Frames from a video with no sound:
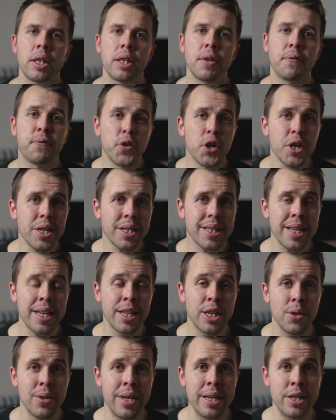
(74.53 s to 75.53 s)
The first
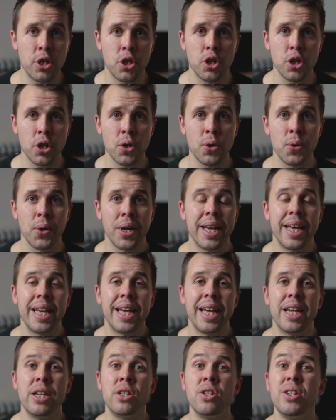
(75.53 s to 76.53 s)
thing you need to do
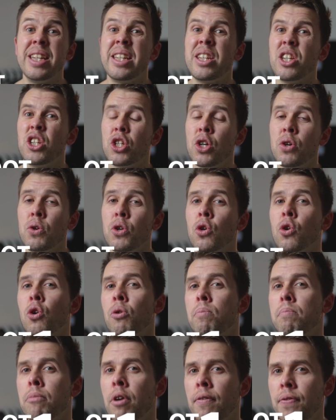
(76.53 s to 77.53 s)
is you need to shoot
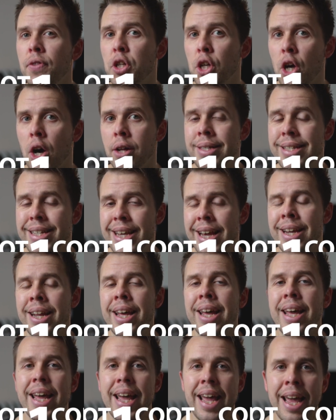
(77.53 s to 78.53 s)
your month's content
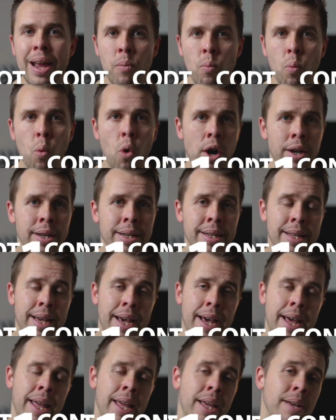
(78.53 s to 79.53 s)
in one
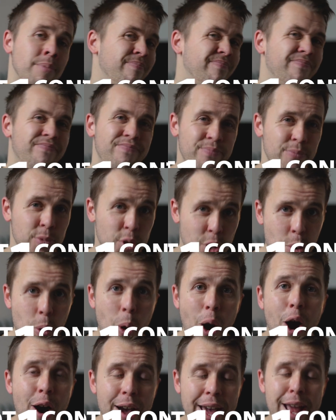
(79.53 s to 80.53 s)
day.
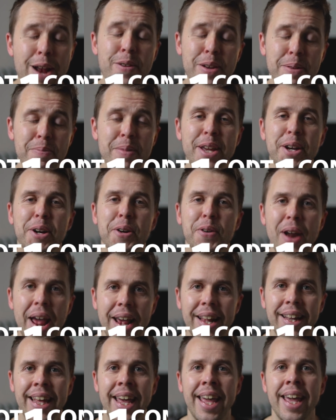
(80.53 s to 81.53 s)
You are hearing me
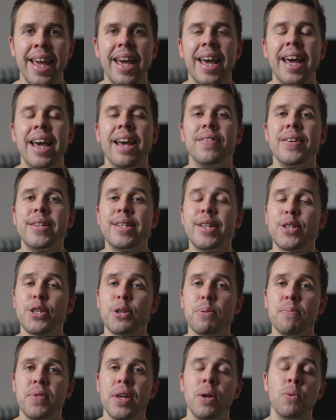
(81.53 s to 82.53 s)
correctly. This is
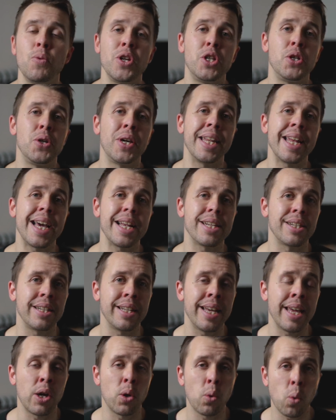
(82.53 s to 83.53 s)
something which you can
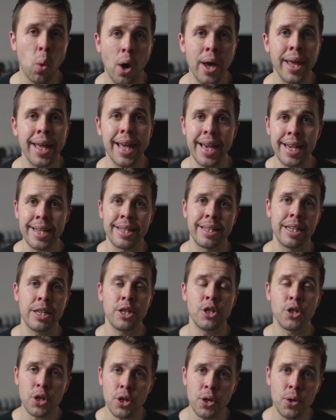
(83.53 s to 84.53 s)
actually quite easily
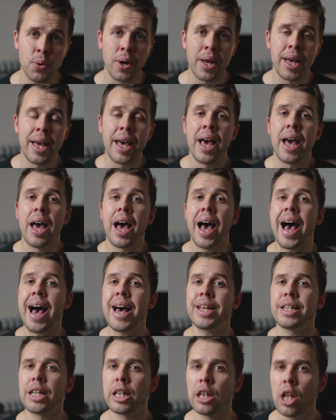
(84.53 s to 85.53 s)
do
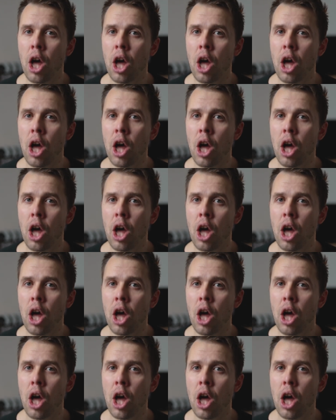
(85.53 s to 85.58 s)
as